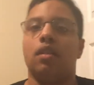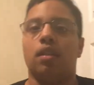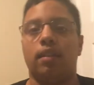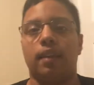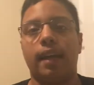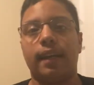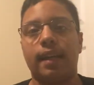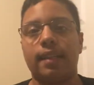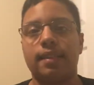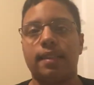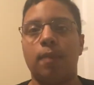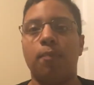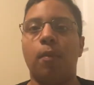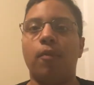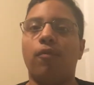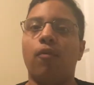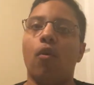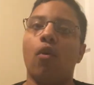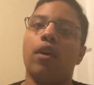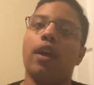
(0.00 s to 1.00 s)
Like I said
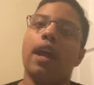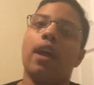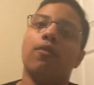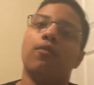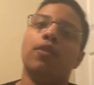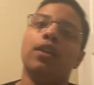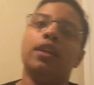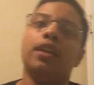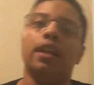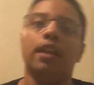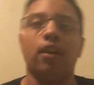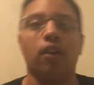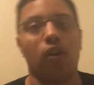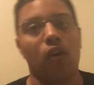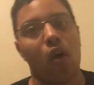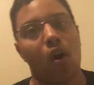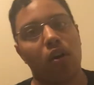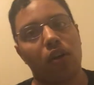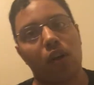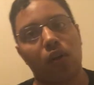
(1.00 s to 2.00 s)
before, every year
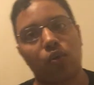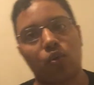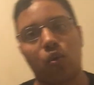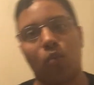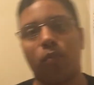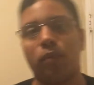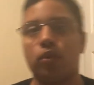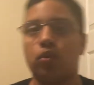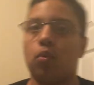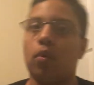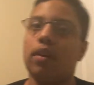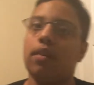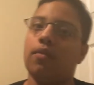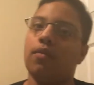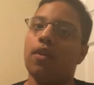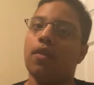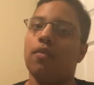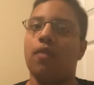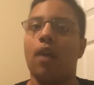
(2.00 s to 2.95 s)
on October 25th,